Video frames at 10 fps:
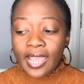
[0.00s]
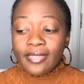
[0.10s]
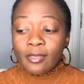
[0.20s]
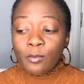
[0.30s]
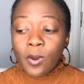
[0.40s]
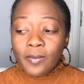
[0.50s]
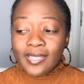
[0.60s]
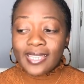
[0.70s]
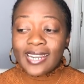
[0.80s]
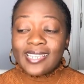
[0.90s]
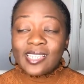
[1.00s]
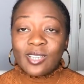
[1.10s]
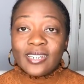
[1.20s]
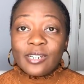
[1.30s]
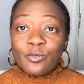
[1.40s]
And the moment that I
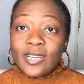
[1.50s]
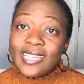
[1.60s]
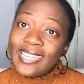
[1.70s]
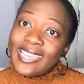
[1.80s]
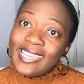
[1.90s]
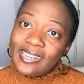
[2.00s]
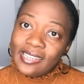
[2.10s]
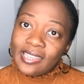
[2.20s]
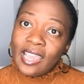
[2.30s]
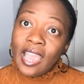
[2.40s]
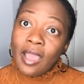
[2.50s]
started really healing